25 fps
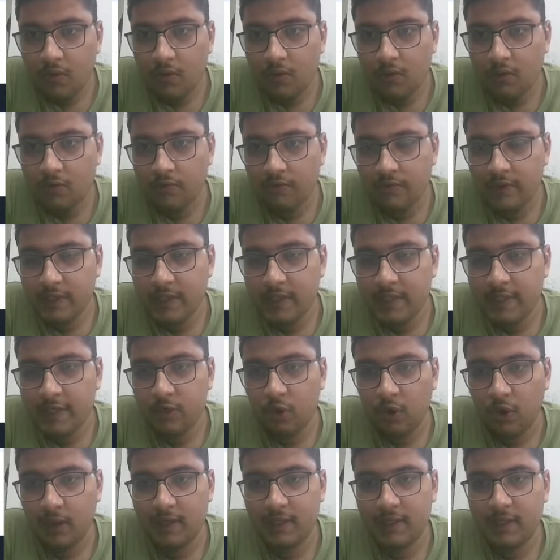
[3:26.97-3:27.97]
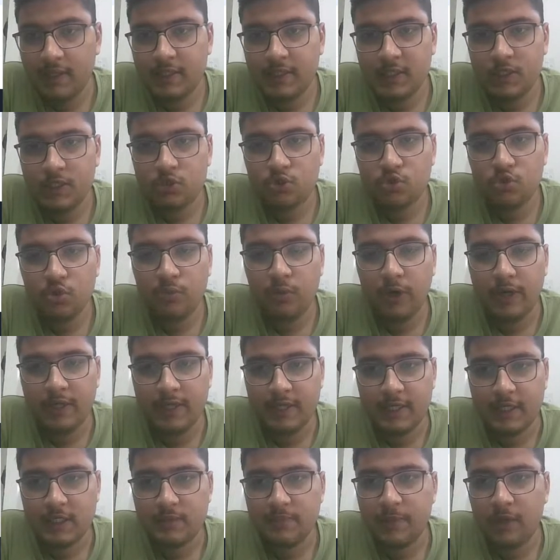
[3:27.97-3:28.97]
we need only these two
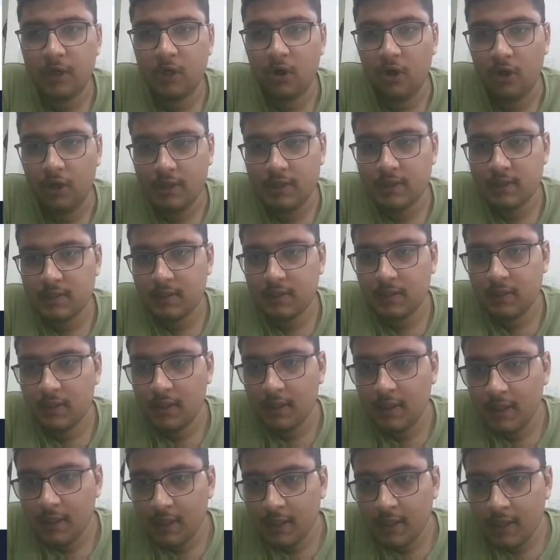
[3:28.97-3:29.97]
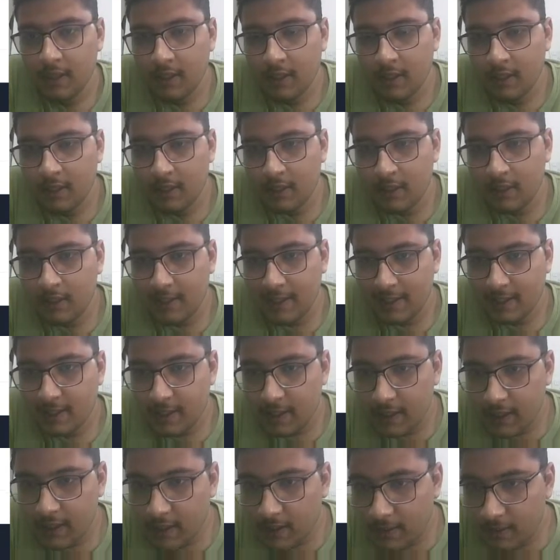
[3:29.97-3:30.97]
pointers because let's
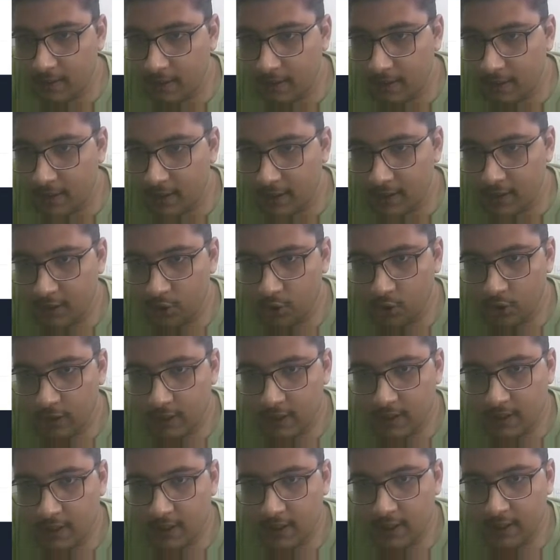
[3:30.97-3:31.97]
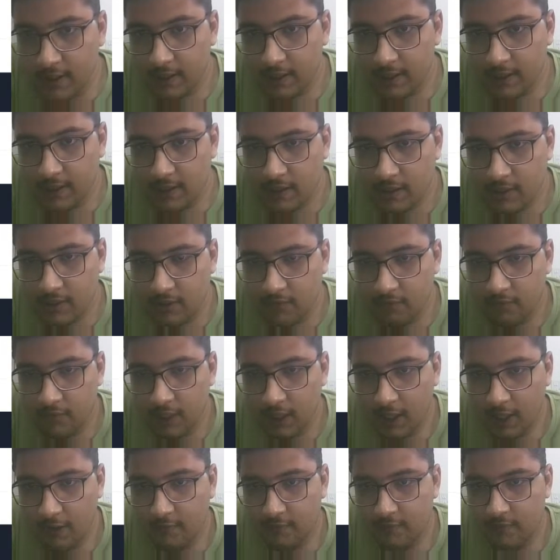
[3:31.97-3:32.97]
see, in the original linked list we
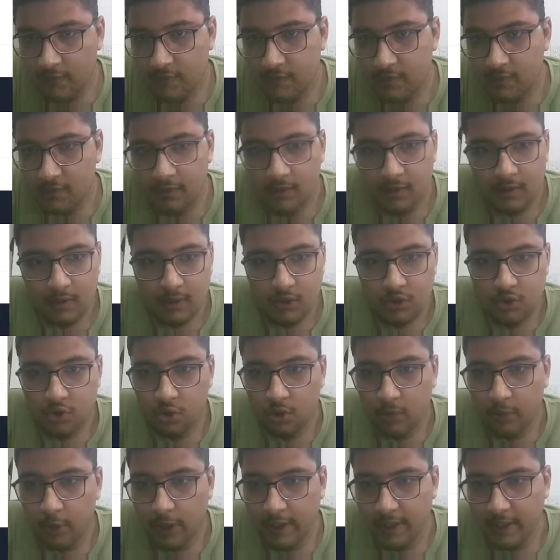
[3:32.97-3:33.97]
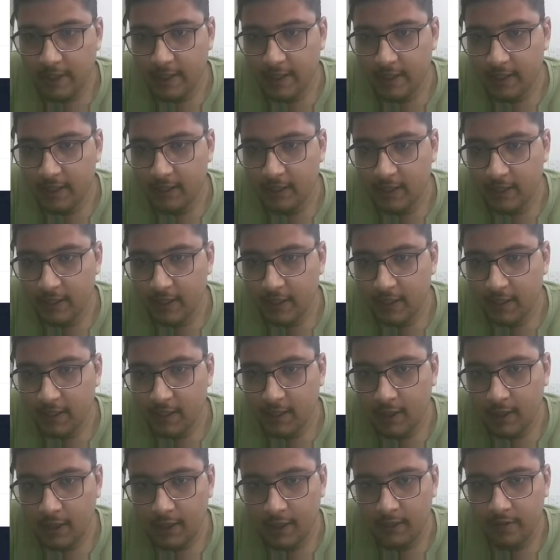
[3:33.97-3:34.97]
have slow pointer at 3
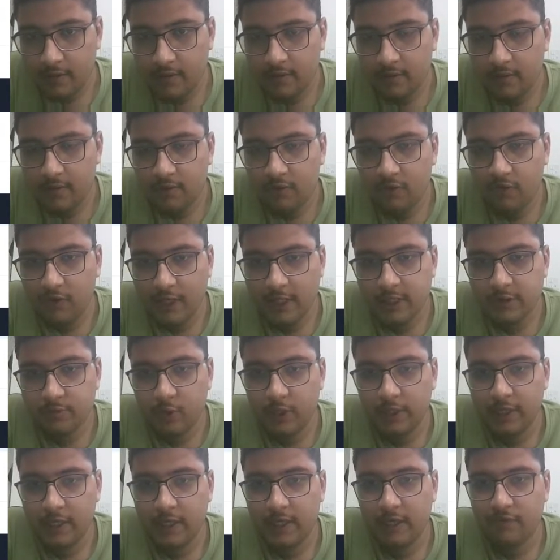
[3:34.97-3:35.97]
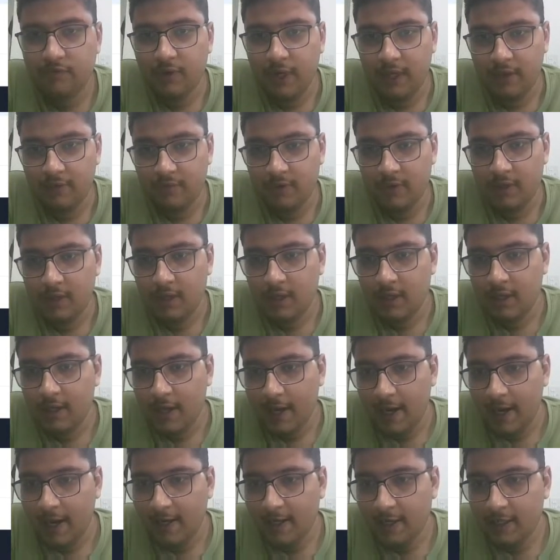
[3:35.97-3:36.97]
and fast pointer at 5,
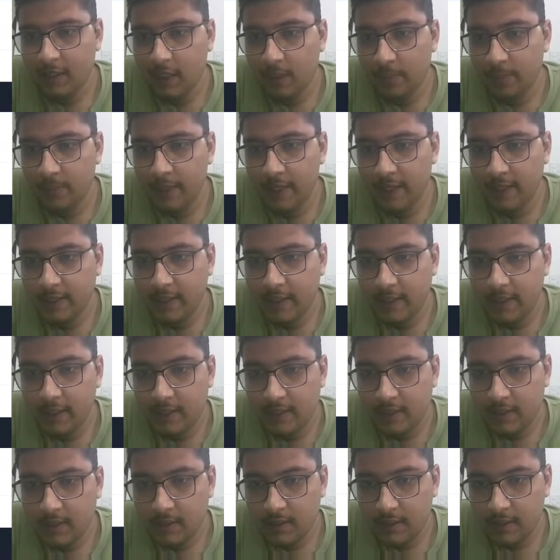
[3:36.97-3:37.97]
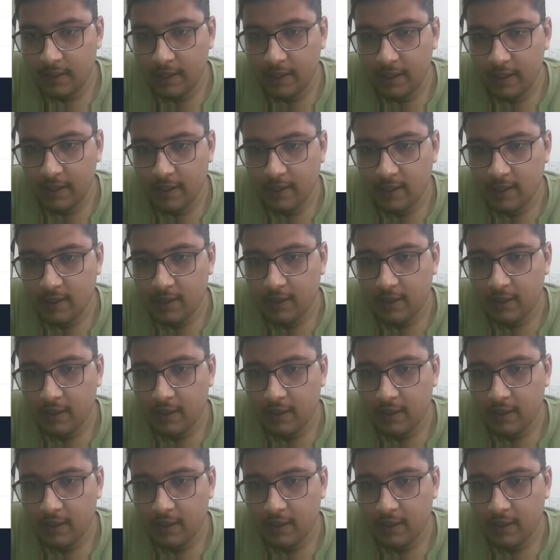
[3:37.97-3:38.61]
and in the updated linked list